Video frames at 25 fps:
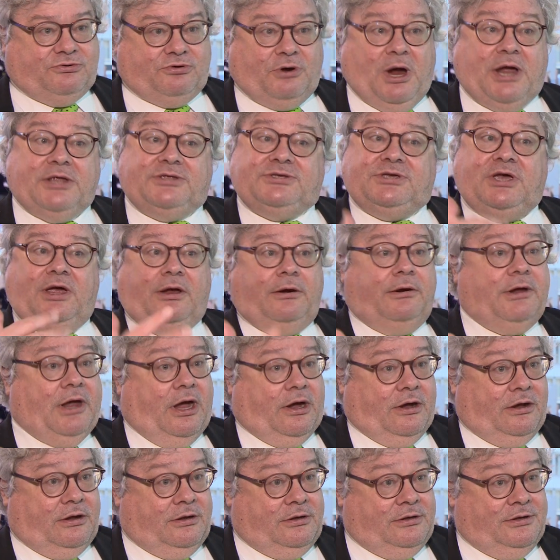
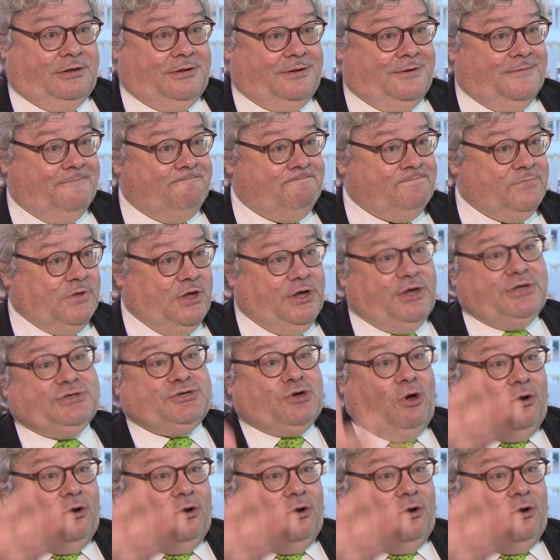criteria is